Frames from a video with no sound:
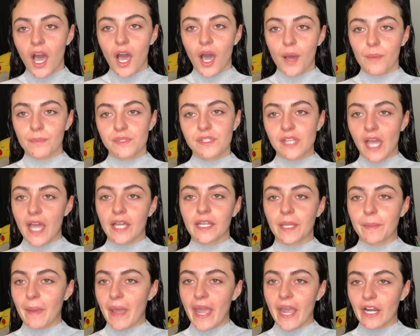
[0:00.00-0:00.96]

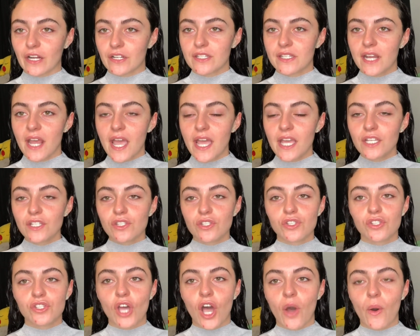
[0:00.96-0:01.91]
styling my hair today.
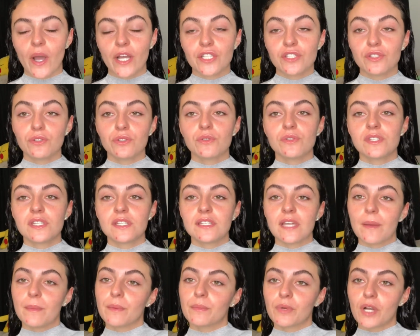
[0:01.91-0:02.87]
So I do use the
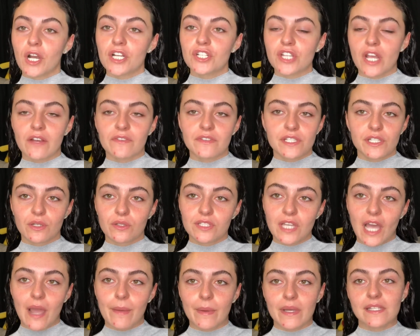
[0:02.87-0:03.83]
denman brush every single
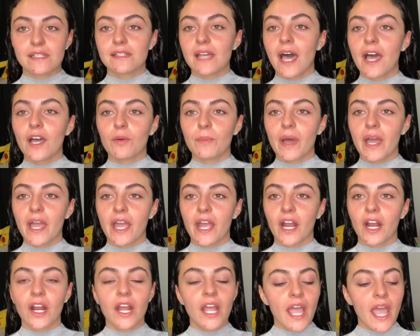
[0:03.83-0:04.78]
time I style my
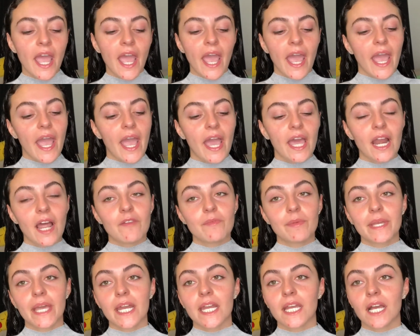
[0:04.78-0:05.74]
hair, and I've
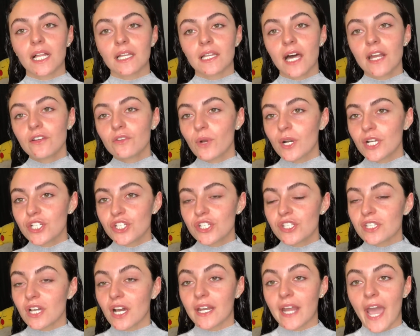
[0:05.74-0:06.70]
been getting a lot of
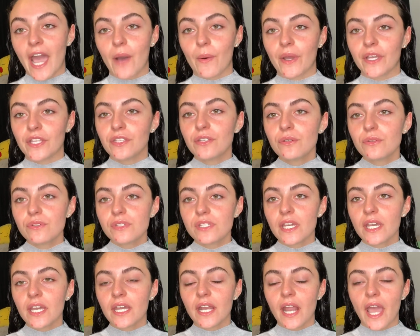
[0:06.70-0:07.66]
questions on how I use
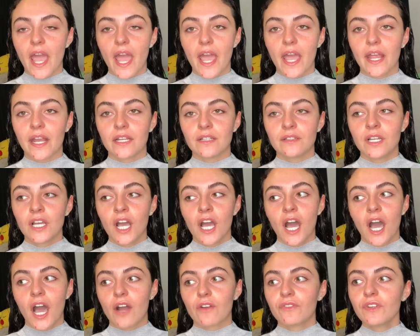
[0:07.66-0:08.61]
it and
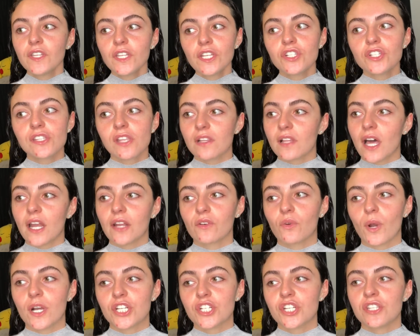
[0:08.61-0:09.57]
really just a lot of
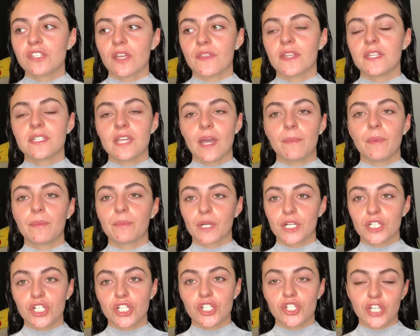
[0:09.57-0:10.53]
questions on the denman
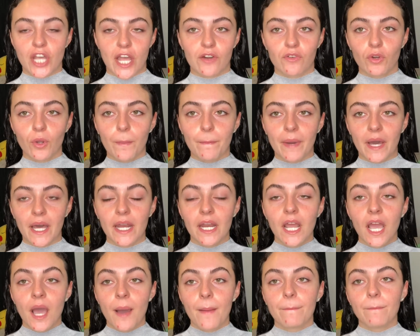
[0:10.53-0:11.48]
brush in general, but
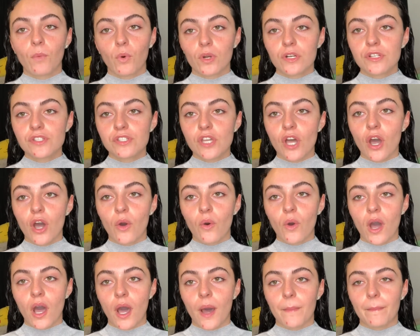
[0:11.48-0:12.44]
more
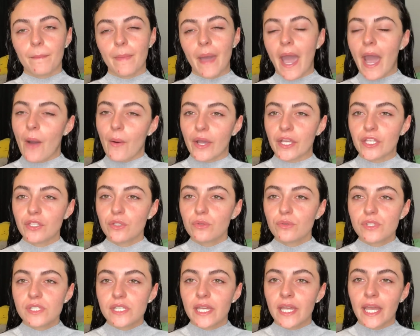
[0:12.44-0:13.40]
so how I
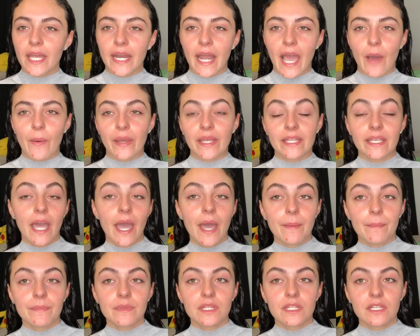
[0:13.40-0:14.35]
use it and how I
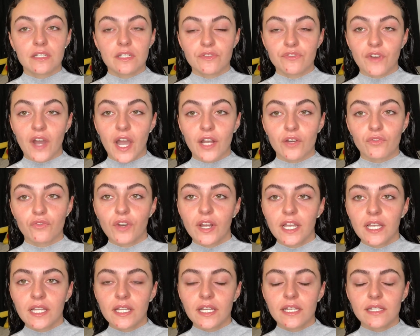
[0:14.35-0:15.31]
get the defined
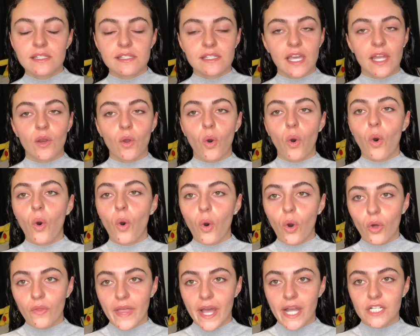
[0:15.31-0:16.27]
ringlets and
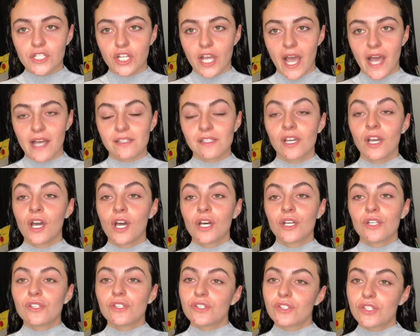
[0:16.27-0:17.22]
all that jazz.
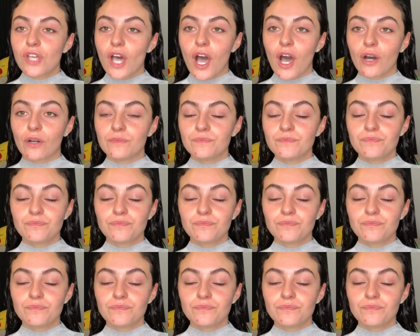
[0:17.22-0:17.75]
So